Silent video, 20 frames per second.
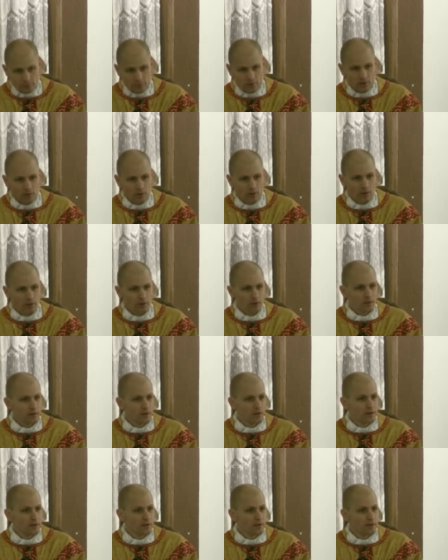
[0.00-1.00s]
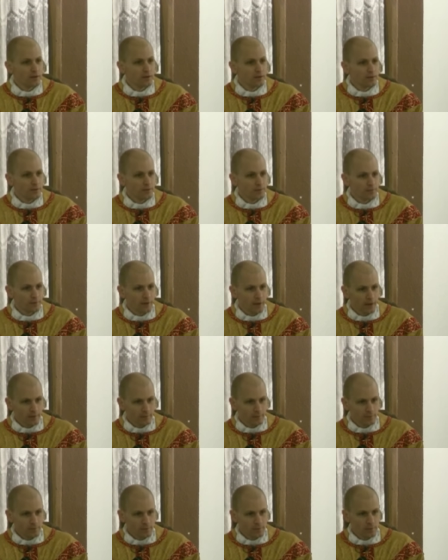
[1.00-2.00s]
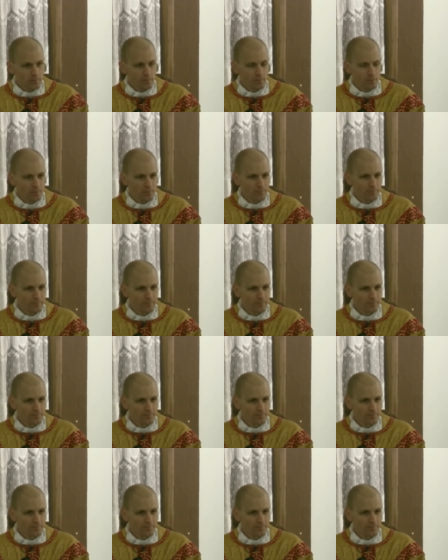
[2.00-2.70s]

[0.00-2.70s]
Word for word: to all of God's people.